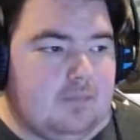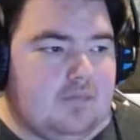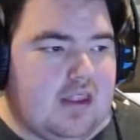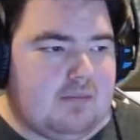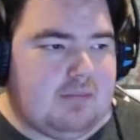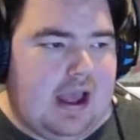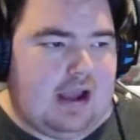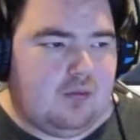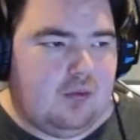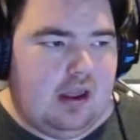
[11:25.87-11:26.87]
This back
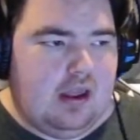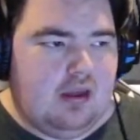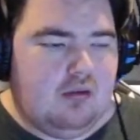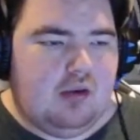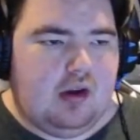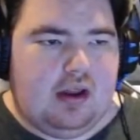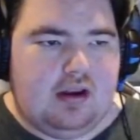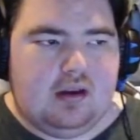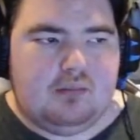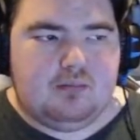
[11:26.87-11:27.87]
way ended
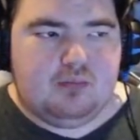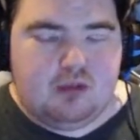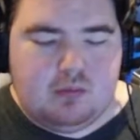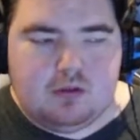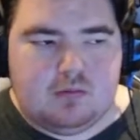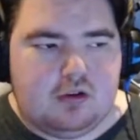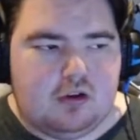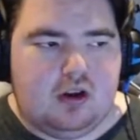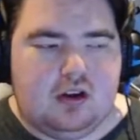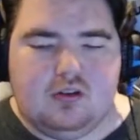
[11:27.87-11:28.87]
up was supposed to be
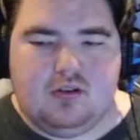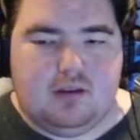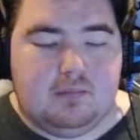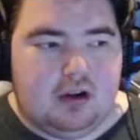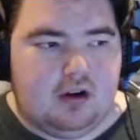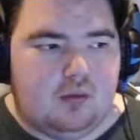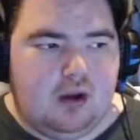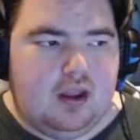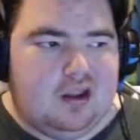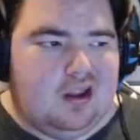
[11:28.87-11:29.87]
turning into like a bigger way,